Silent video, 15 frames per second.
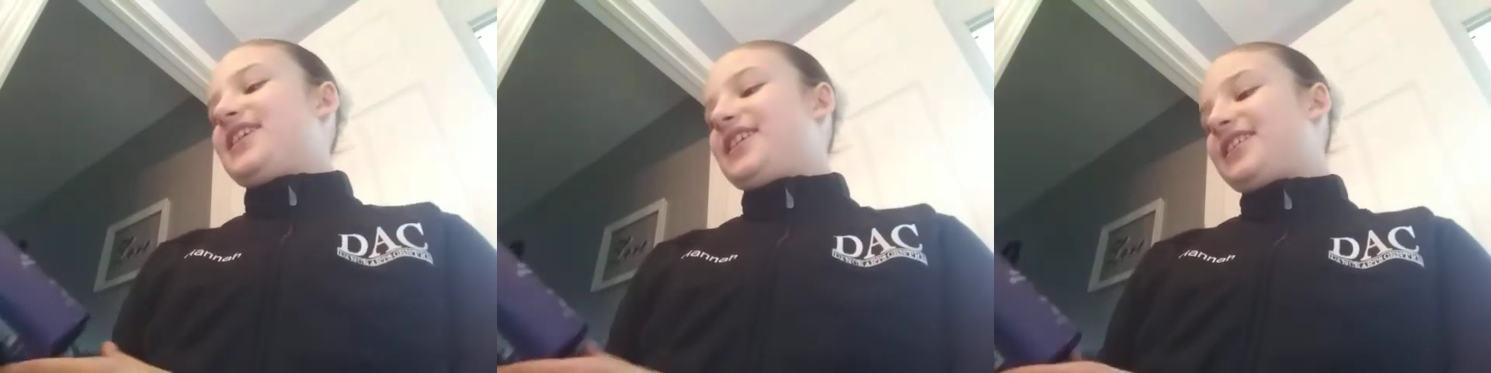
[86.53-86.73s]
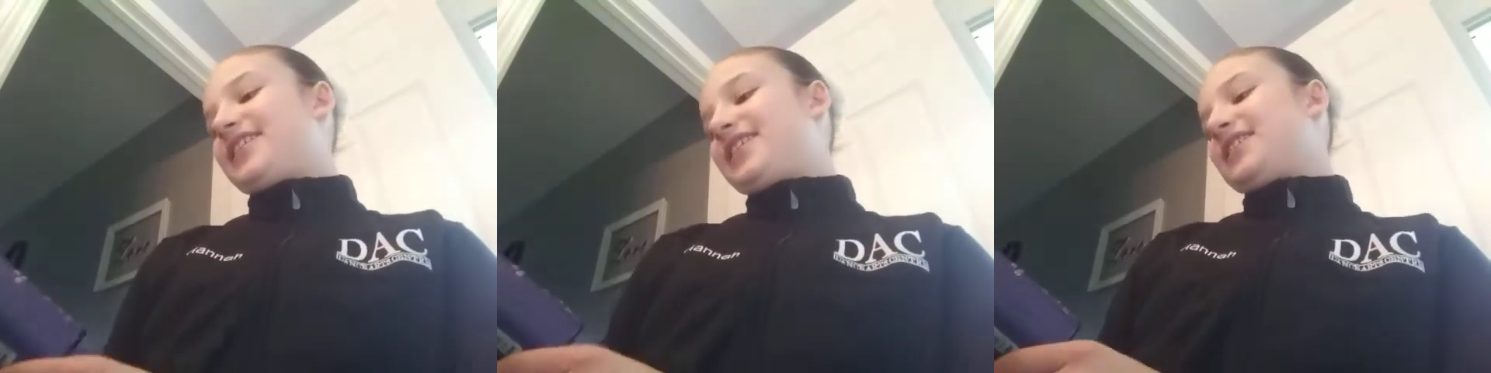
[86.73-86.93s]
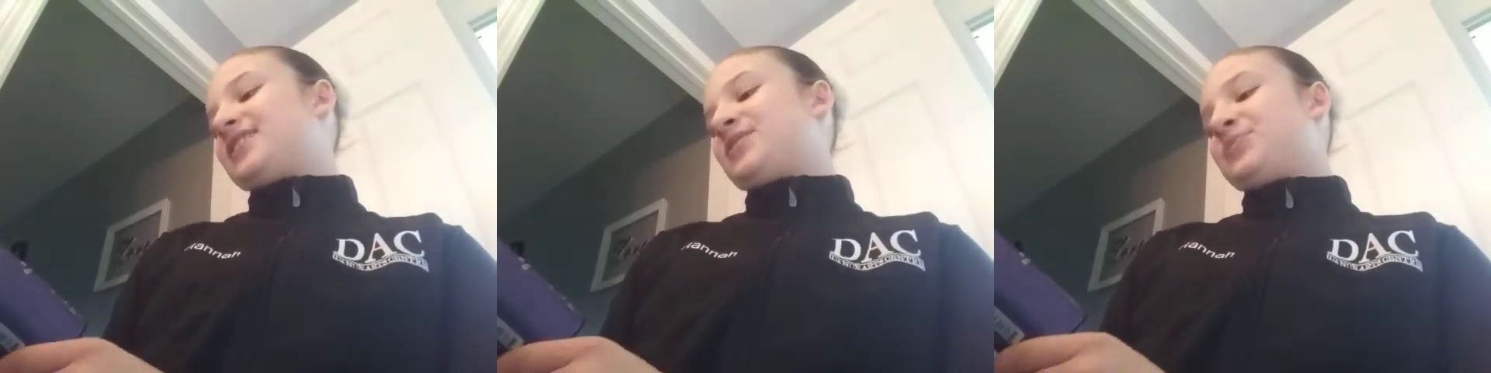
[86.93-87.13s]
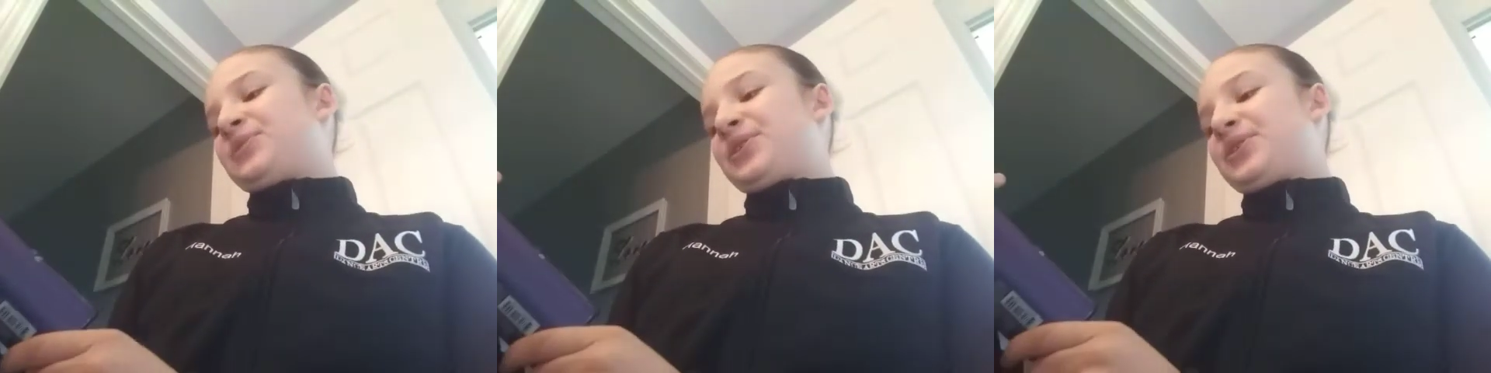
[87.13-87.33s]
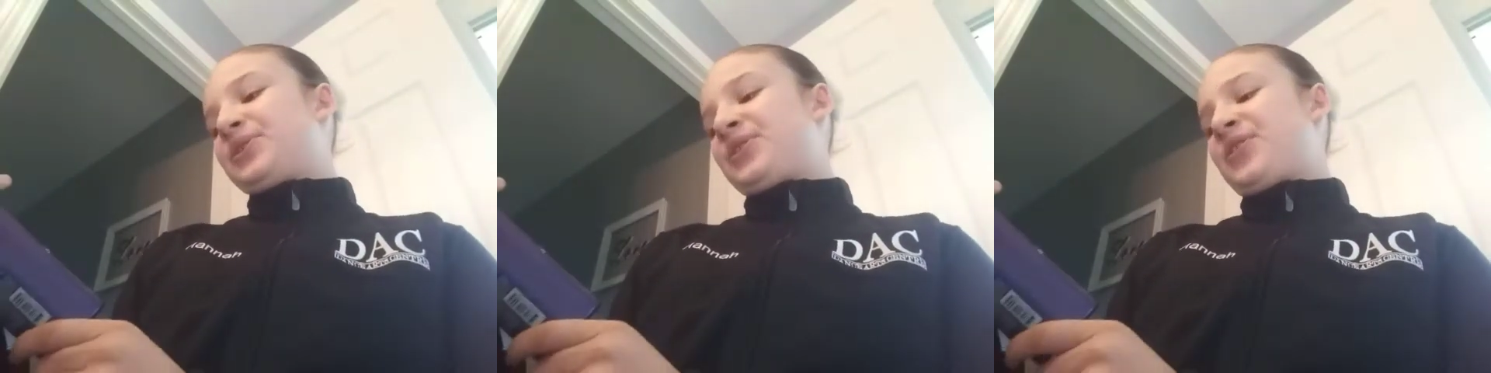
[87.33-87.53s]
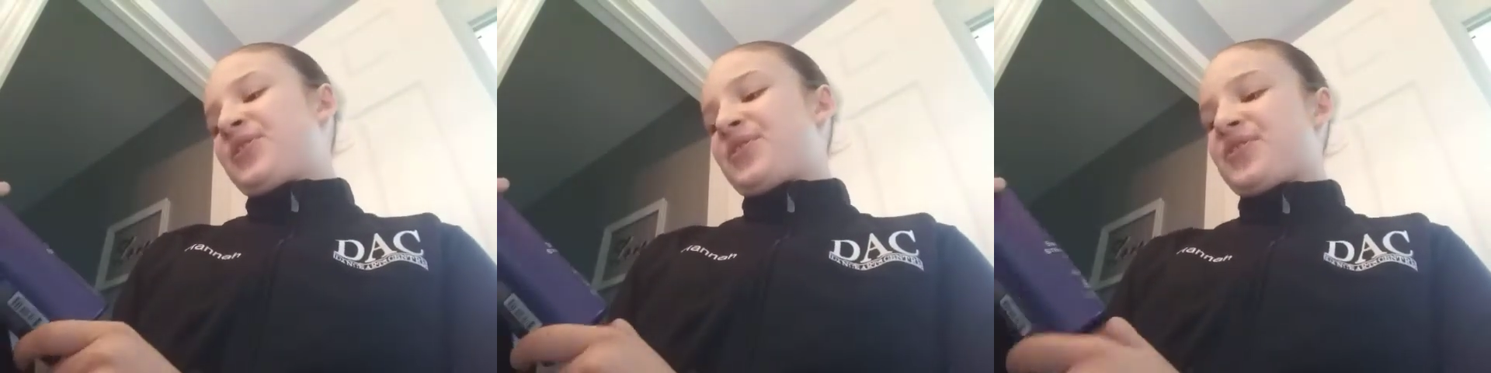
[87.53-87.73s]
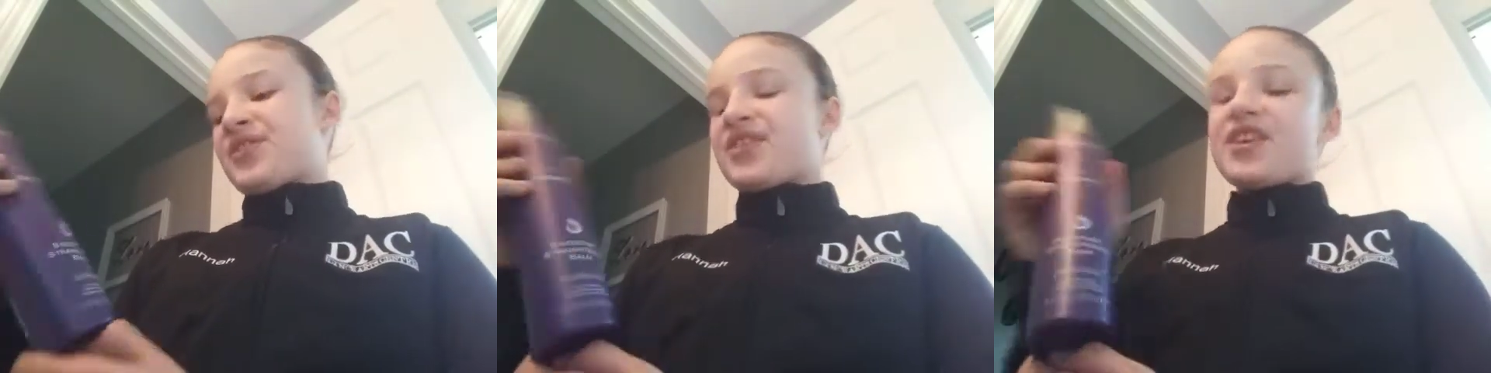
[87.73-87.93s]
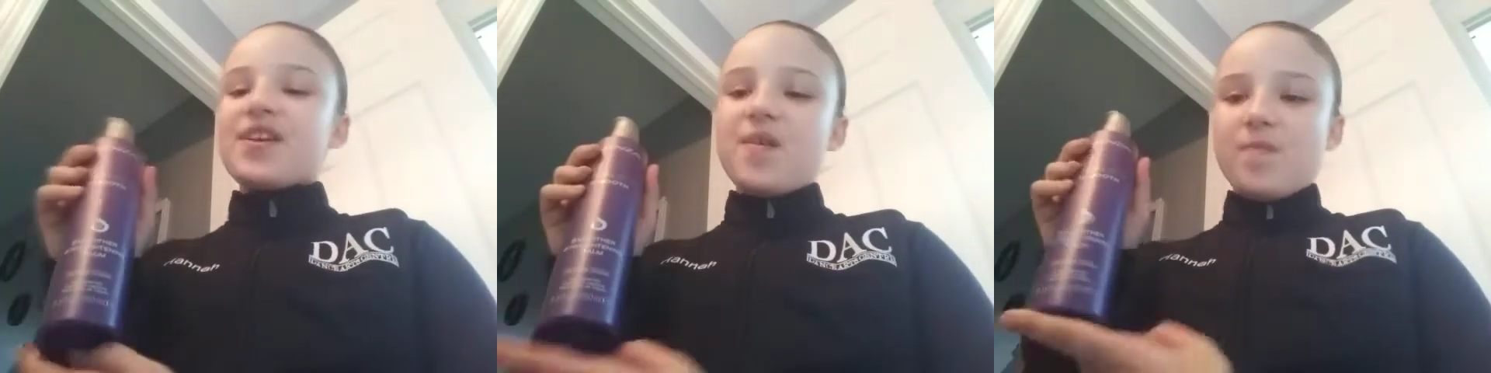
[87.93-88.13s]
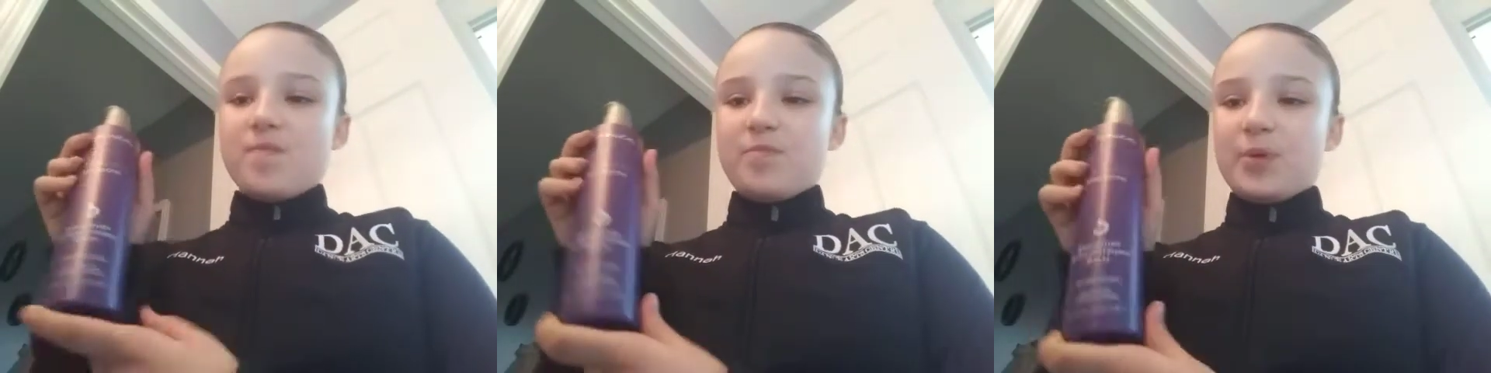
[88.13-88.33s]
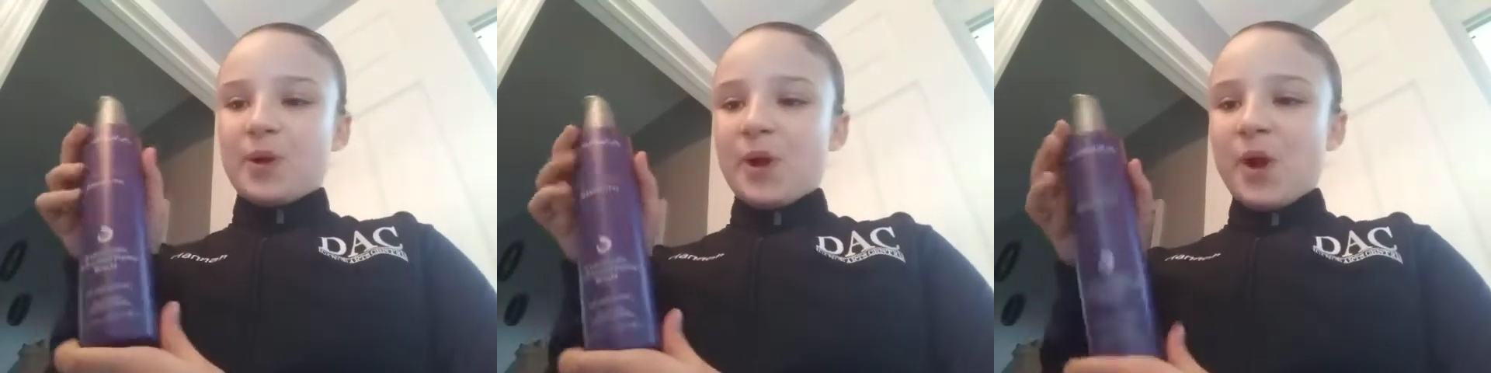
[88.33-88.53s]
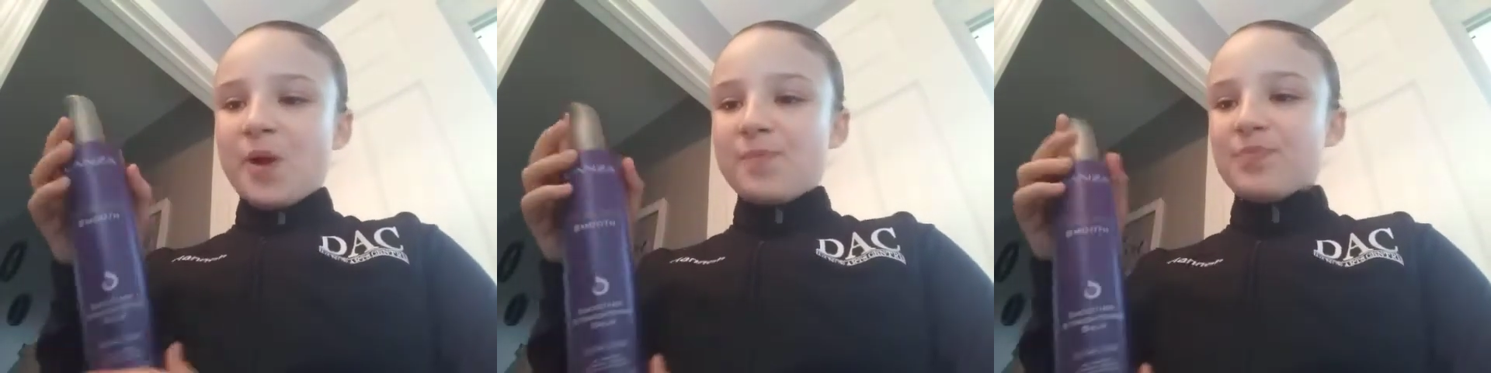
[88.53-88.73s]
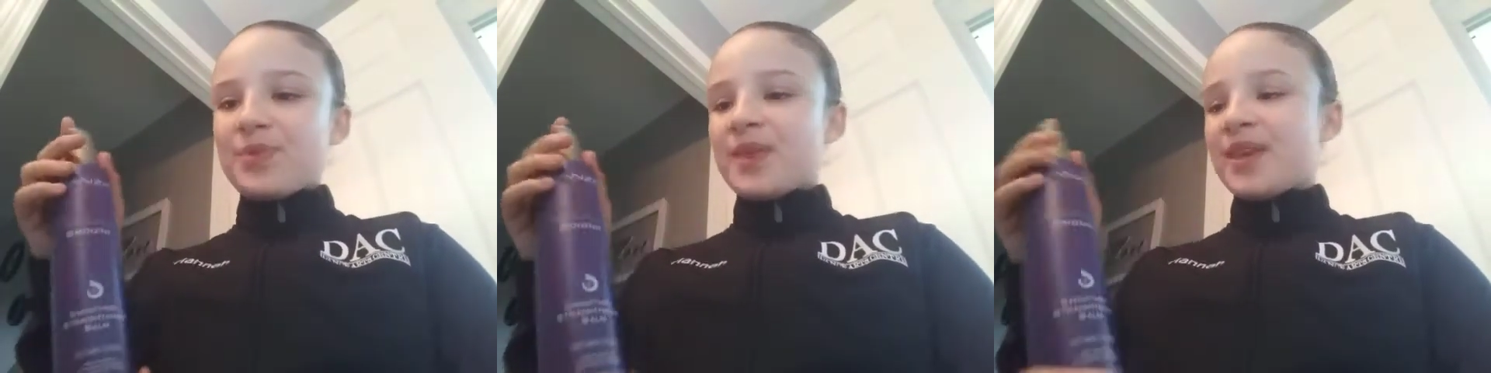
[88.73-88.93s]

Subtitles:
Healing Smooth Balm.